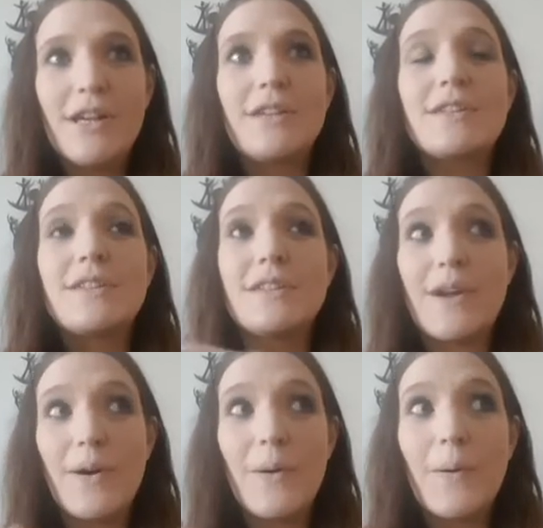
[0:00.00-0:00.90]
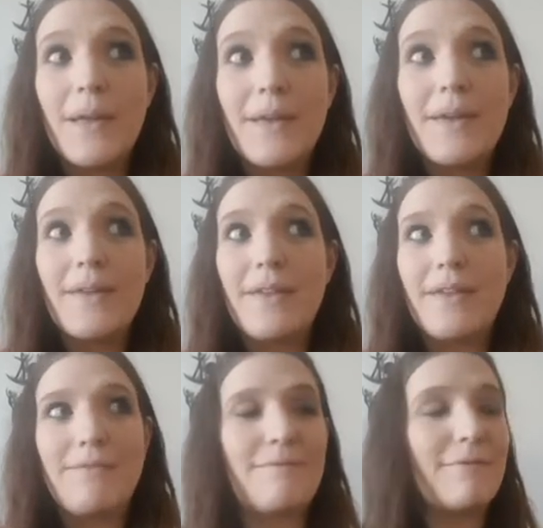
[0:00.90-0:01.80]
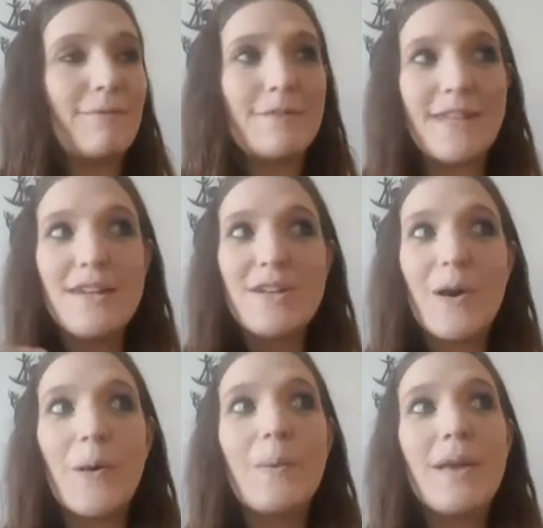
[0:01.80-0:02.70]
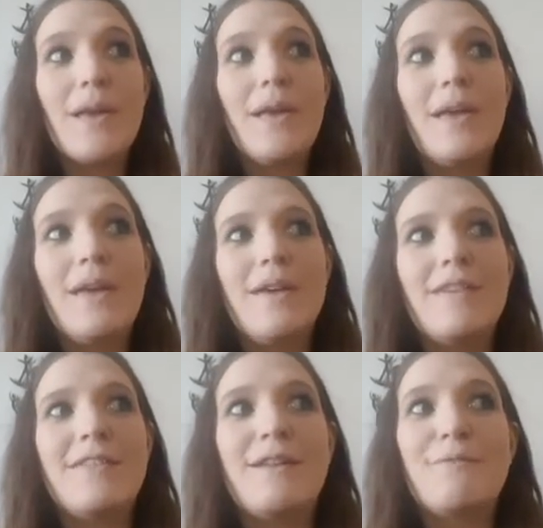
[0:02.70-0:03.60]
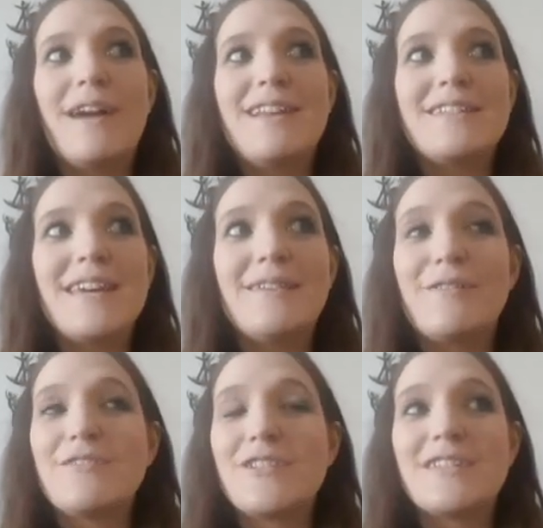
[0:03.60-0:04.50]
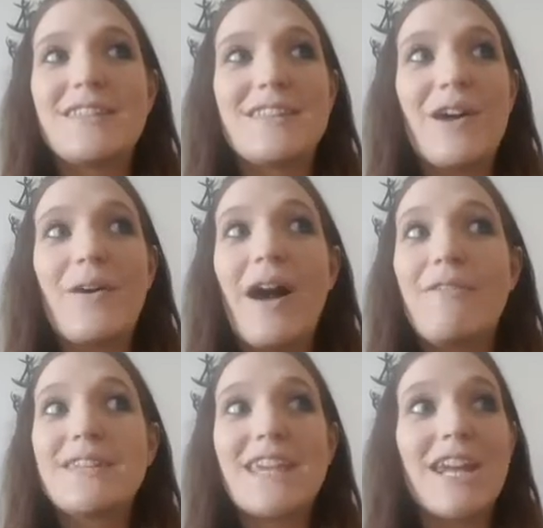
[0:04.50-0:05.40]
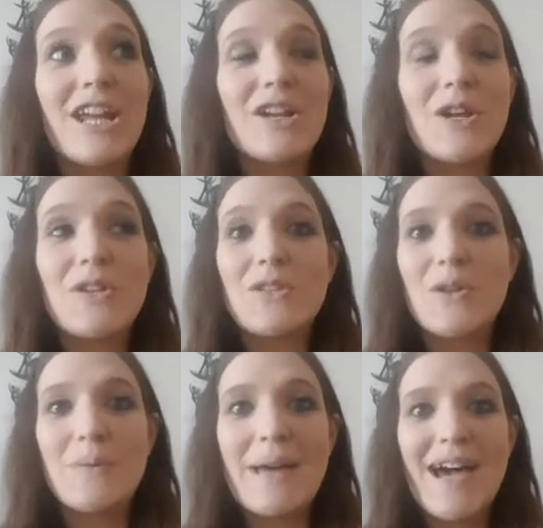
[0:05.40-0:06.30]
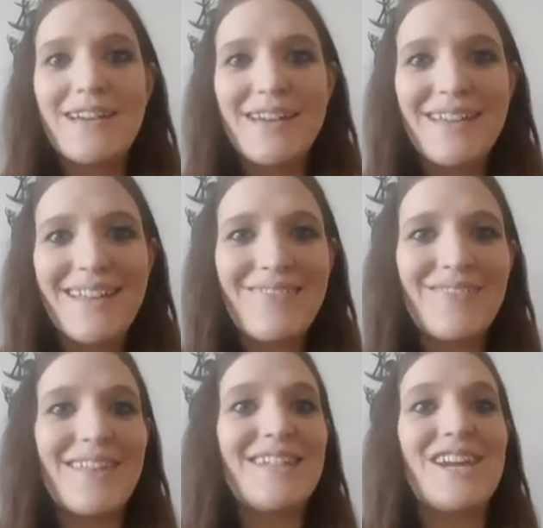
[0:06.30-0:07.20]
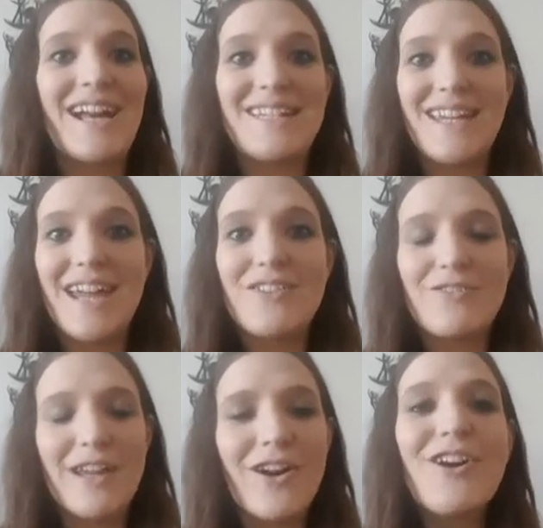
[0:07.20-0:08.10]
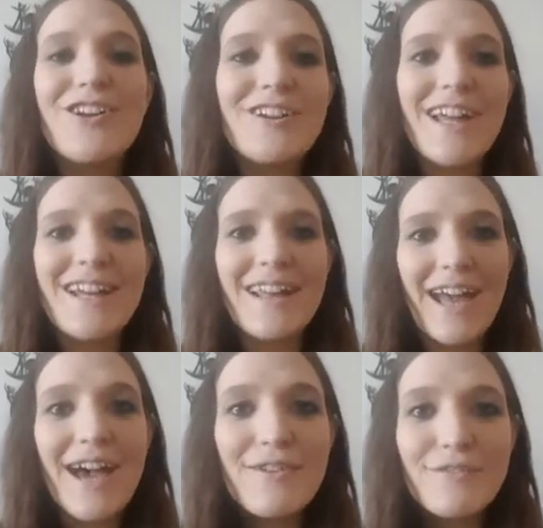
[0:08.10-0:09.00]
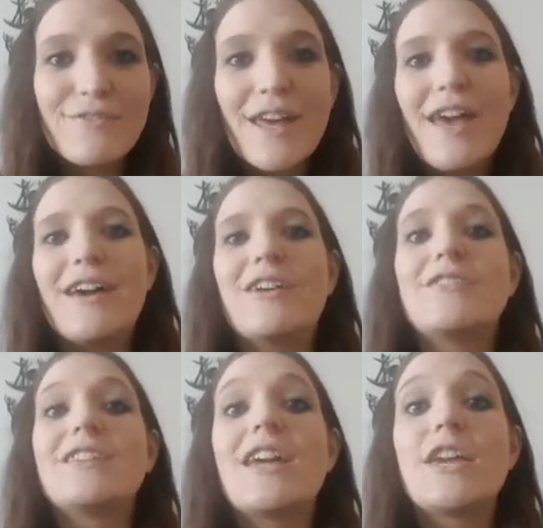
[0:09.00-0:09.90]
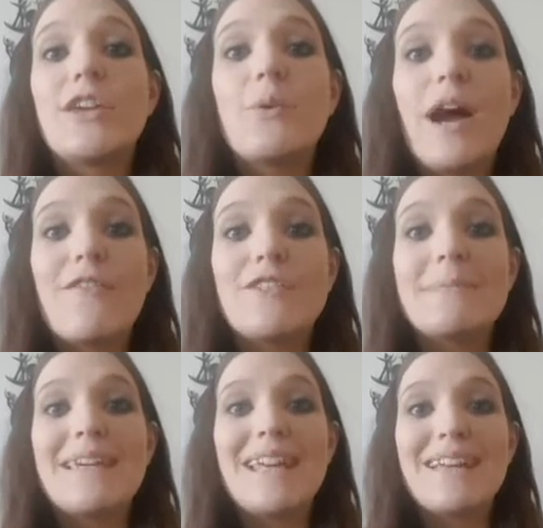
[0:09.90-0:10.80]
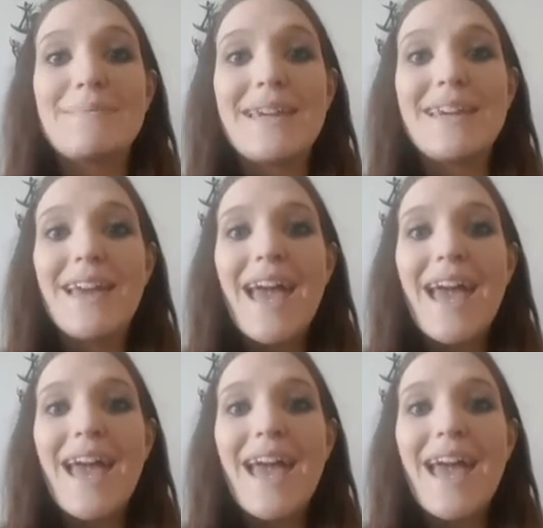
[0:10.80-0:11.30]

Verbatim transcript: So said no, and went, and I was just, though, I was getting so mad. And when they checked again, they're like, oh, you're 9.5. And I was like, you have to be kidding me.